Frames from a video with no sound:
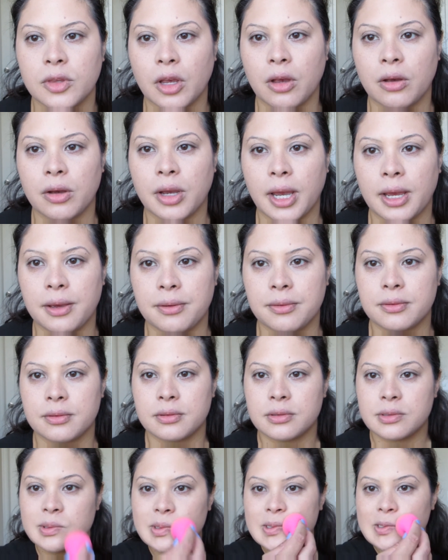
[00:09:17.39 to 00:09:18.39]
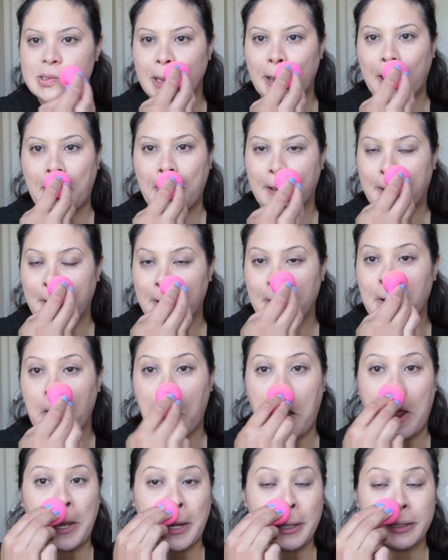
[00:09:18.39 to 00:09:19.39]
Okay, so I
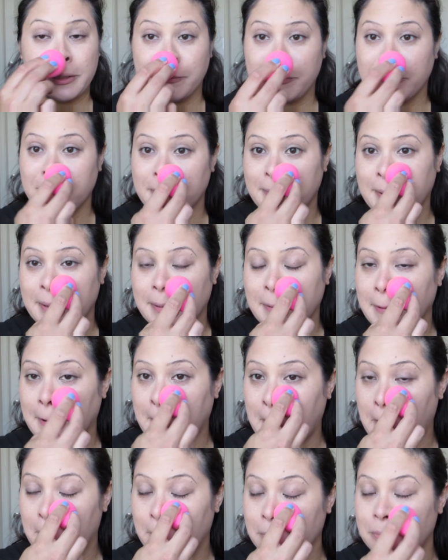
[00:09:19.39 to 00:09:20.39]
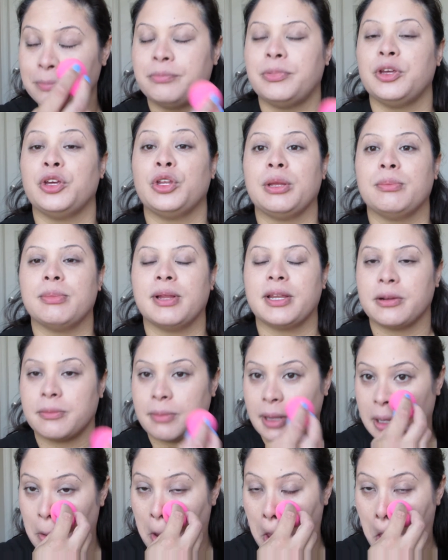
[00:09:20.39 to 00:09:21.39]
like the Beauty Blender
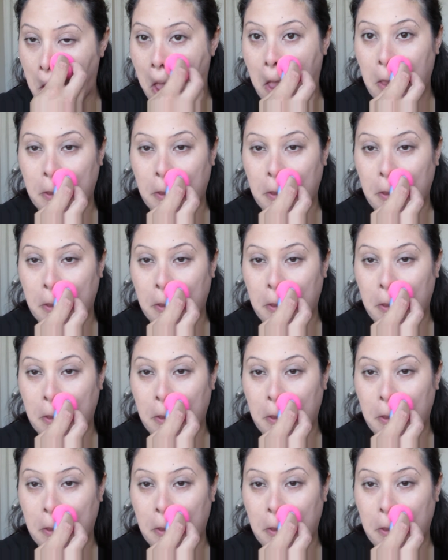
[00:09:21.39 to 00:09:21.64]
better.